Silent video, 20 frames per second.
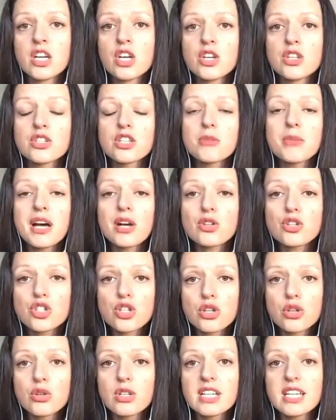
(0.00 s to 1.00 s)
So about
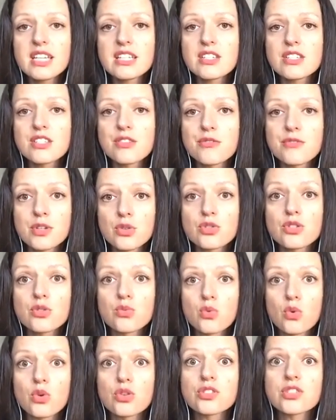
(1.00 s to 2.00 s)
2 litres of filtered
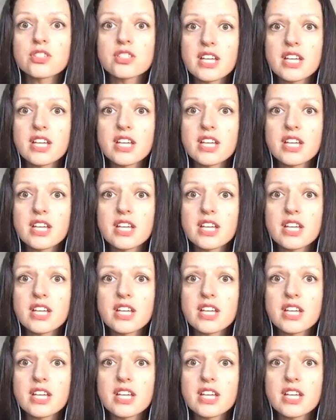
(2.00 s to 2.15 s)
water a